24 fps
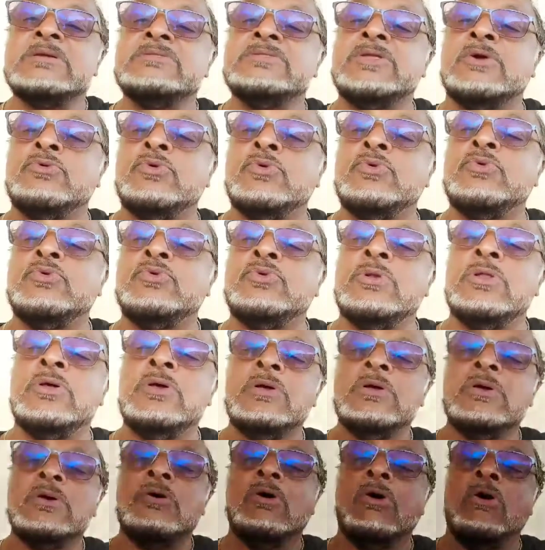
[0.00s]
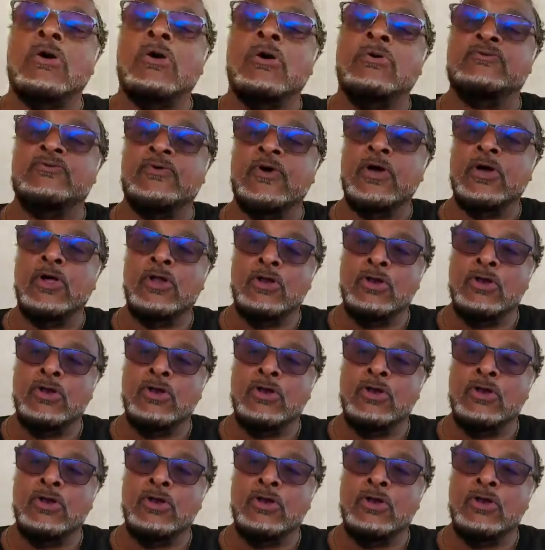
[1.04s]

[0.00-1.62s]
the rule of